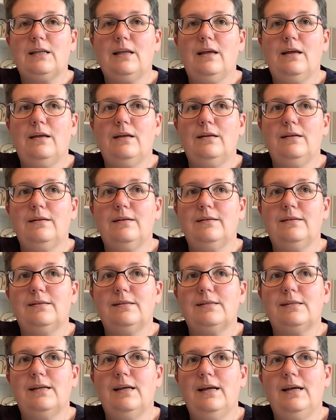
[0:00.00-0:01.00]

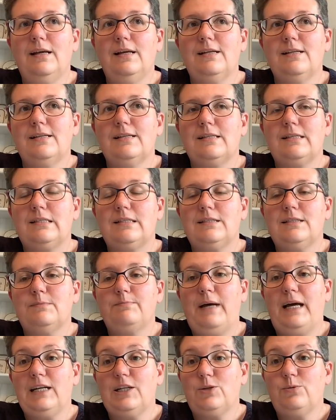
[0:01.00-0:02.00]
and
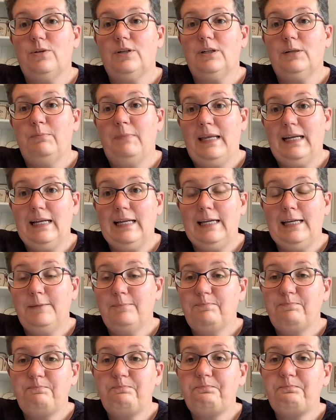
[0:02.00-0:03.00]
patchwork mainly,